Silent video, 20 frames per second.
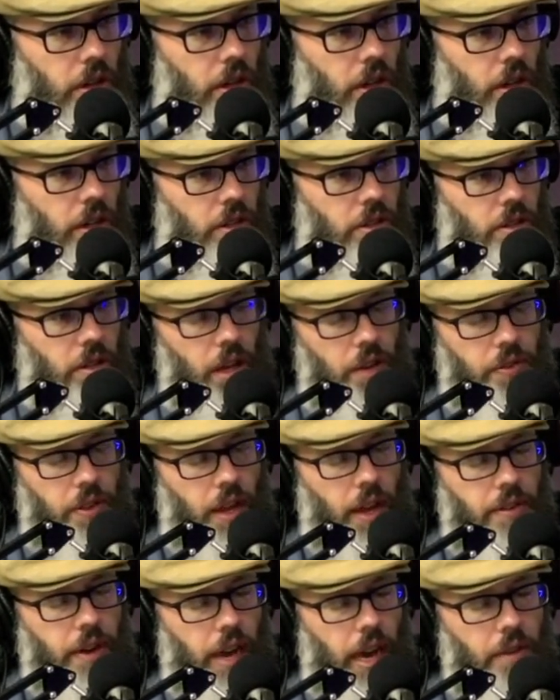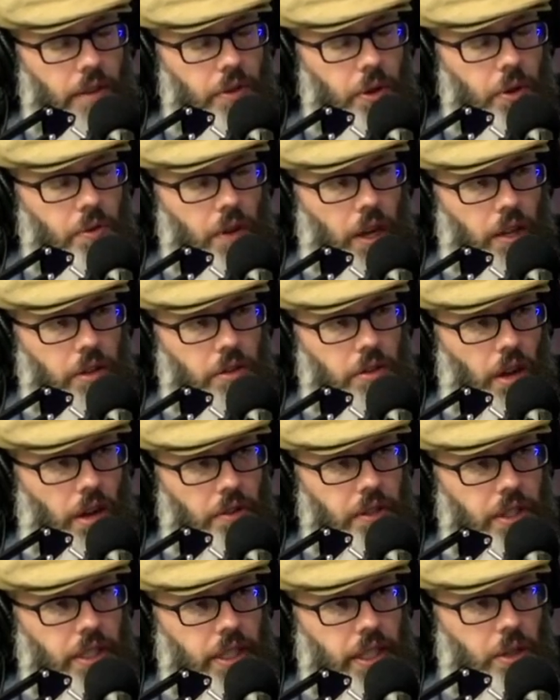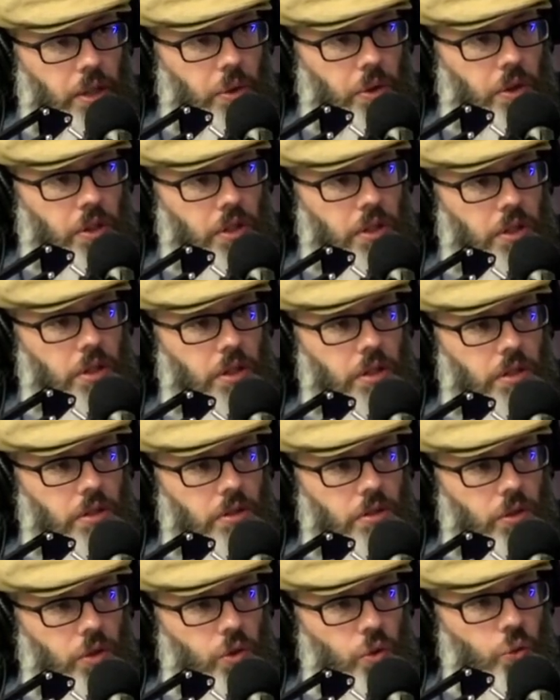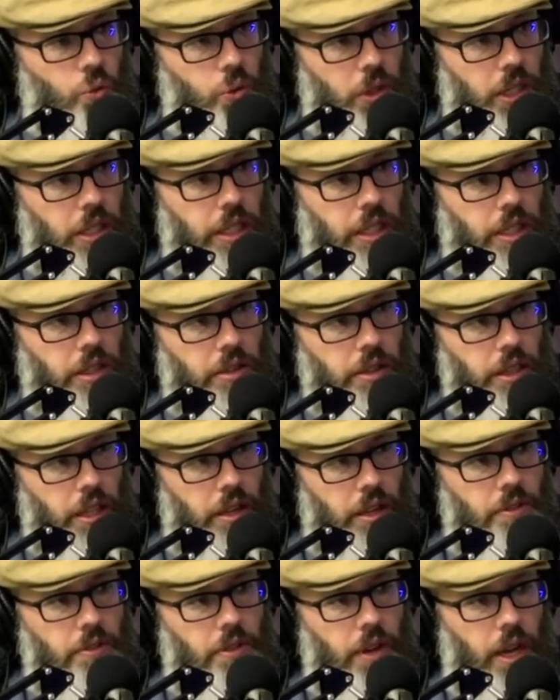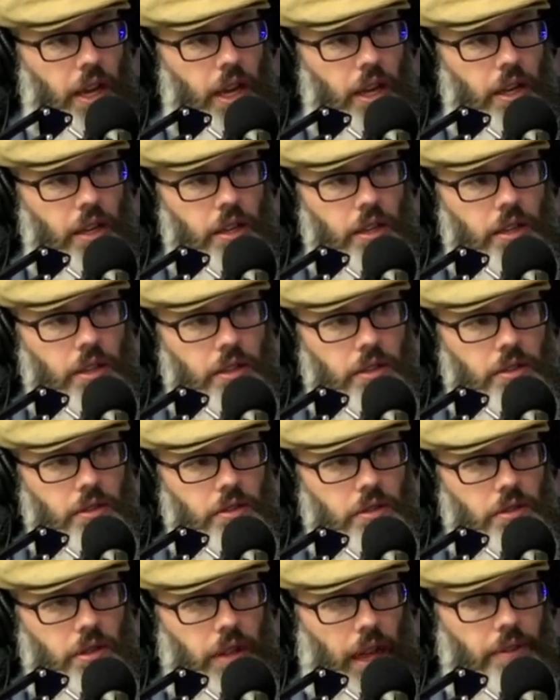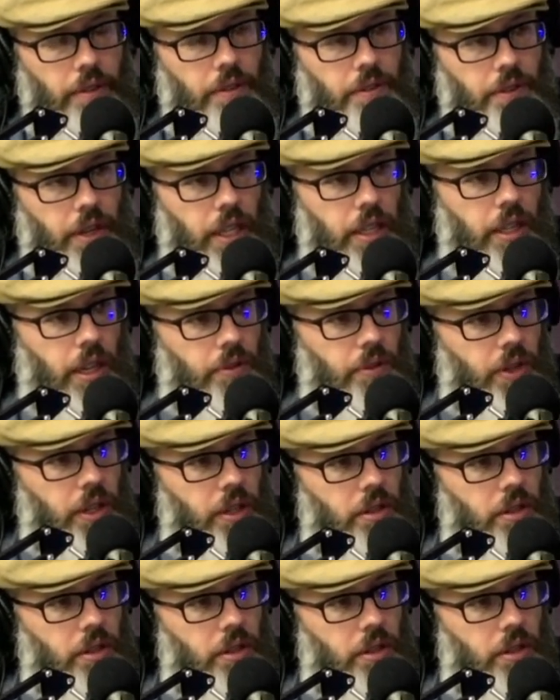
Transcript: So you have to have a high view of God's sovereignty in order to to really live a life of contentment.